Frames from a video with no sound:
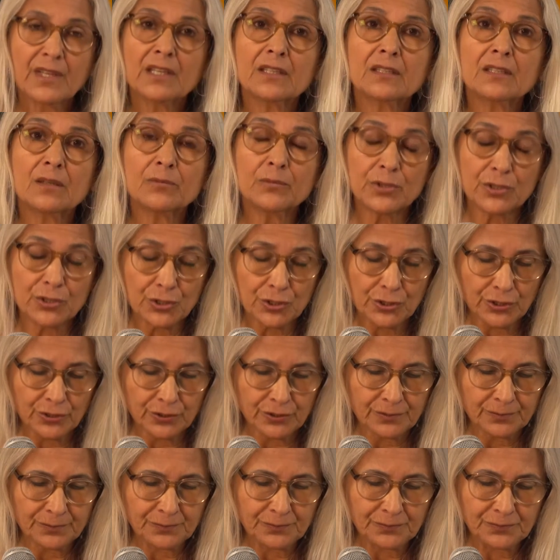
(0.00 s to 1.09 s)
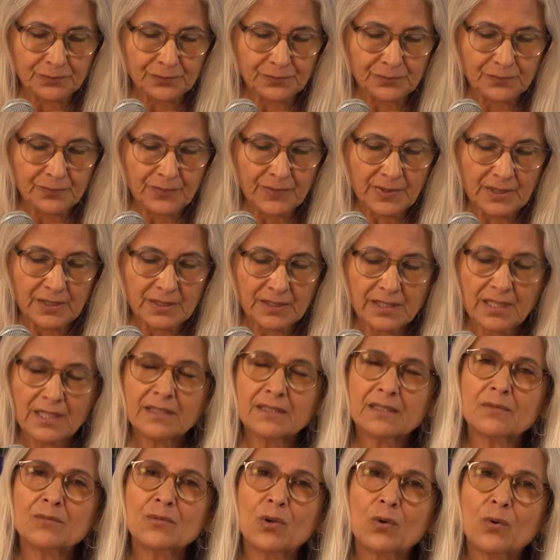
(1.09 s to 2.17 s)
Number 2, take
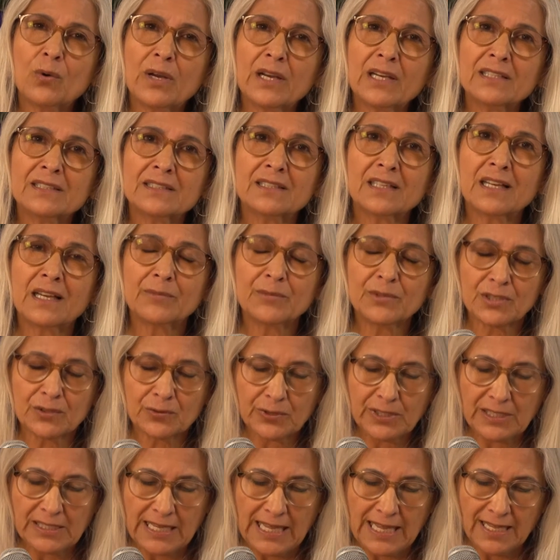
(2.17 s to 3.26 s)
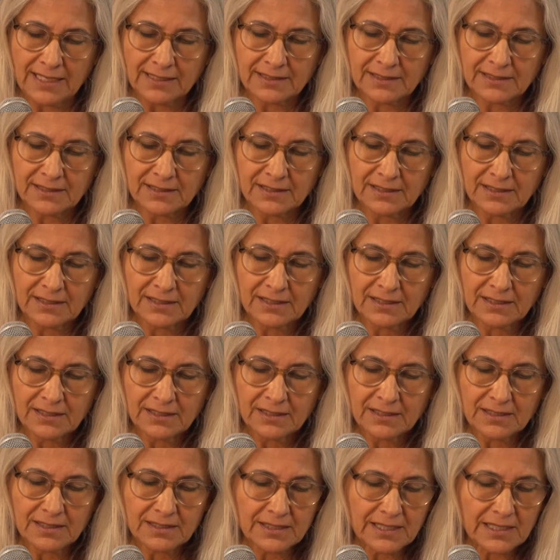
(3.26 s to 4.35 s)
some quiet time to relax.
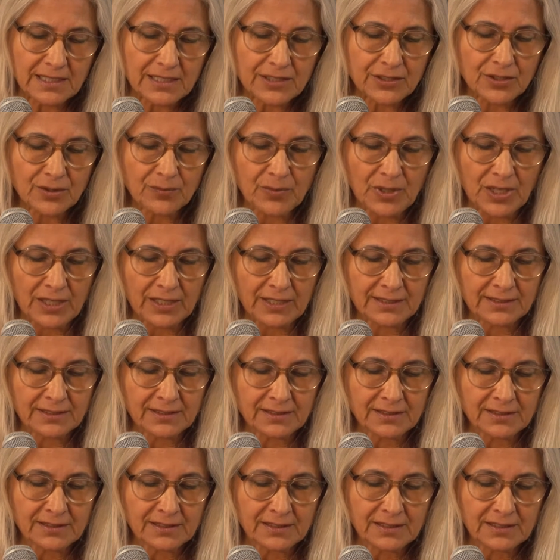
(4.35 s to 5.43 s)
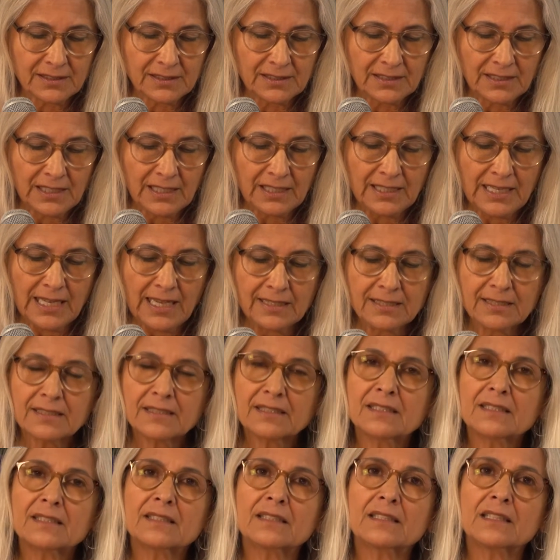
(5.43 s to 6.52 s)
Still your mind and ask
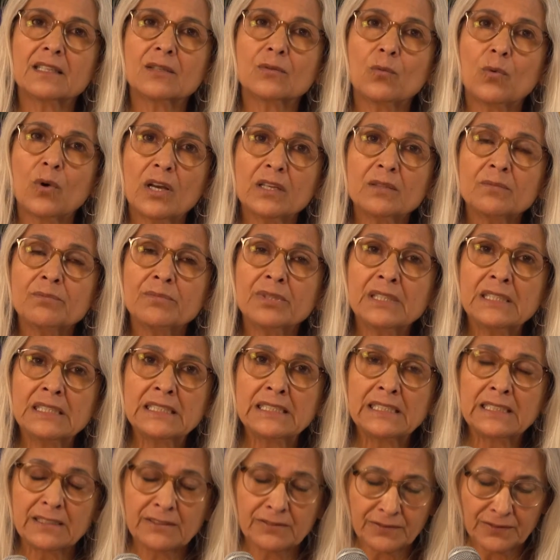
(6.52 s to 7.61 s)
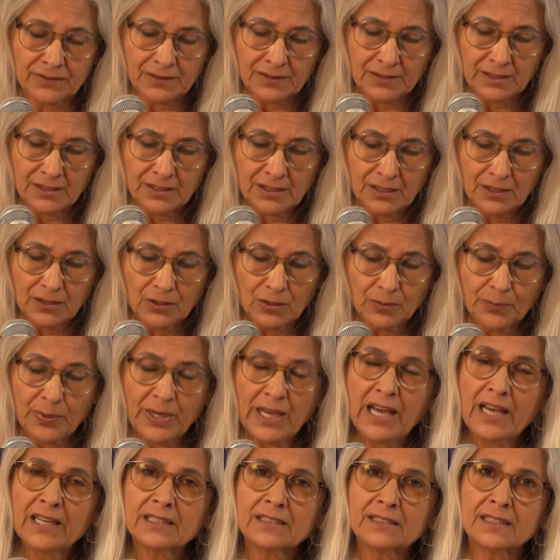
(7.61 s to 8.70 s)
to see what belief or
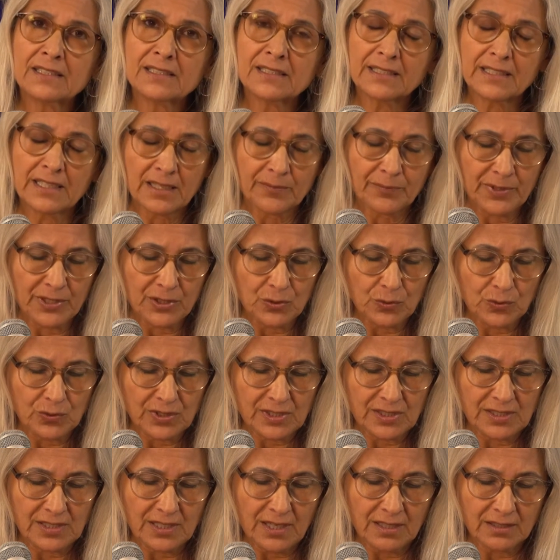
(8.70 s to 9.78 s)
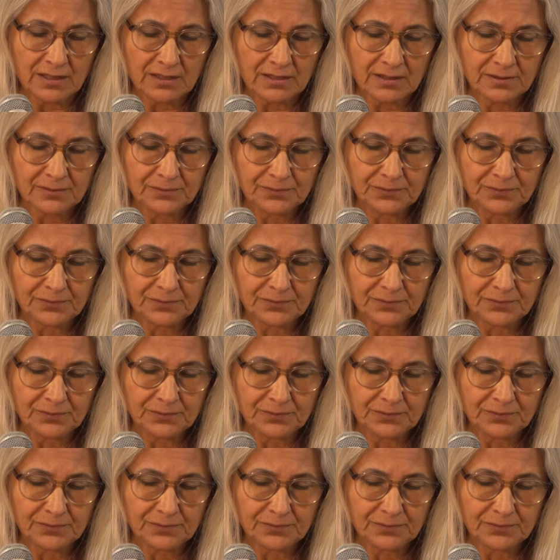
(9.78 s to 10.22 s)
pattern is keeping you stuck.